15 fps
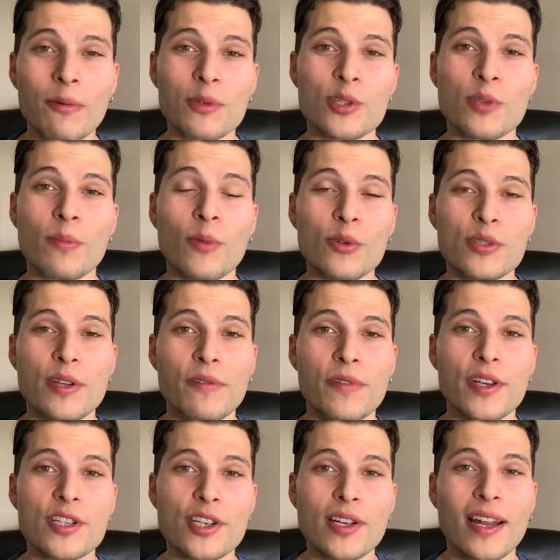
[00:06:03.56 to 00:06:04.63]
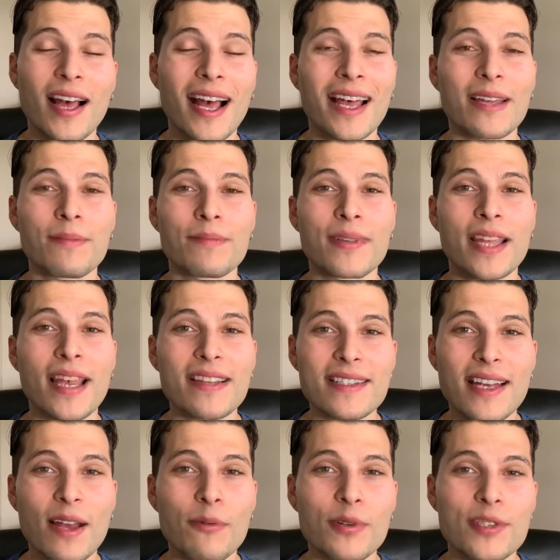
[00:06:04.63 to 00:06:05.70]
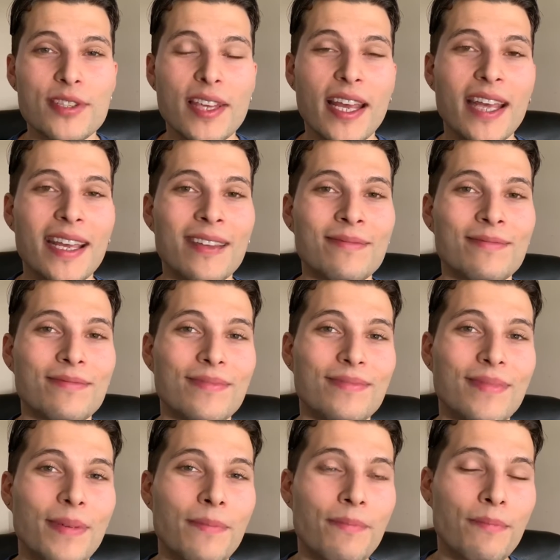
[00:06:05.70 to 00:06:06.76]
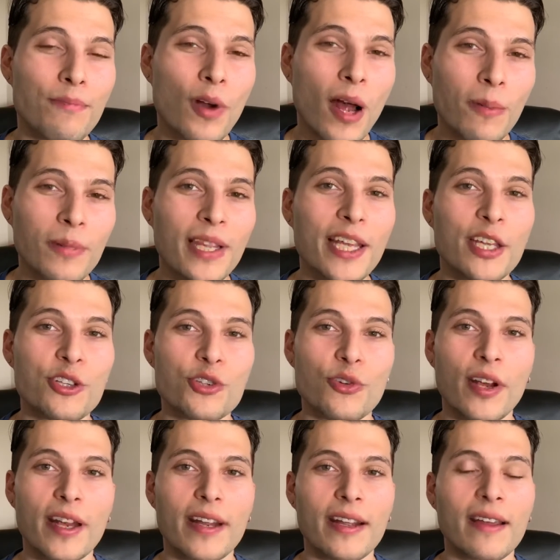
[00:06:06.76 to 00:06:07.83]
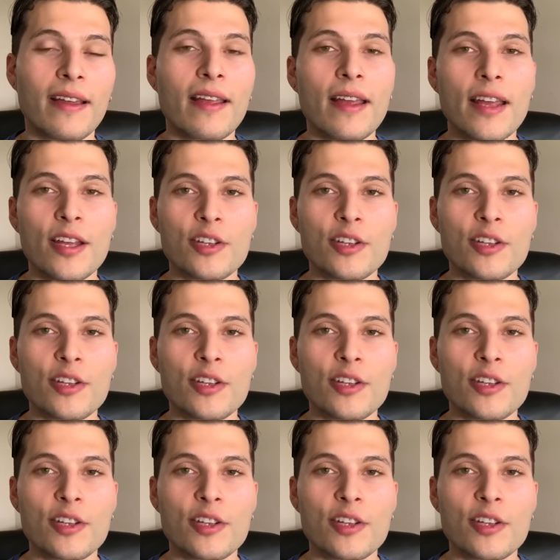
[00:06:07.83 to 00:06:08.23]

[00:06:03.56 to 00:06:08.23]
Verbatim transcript: that was the most efficient, I guess I would say probably HIIT training,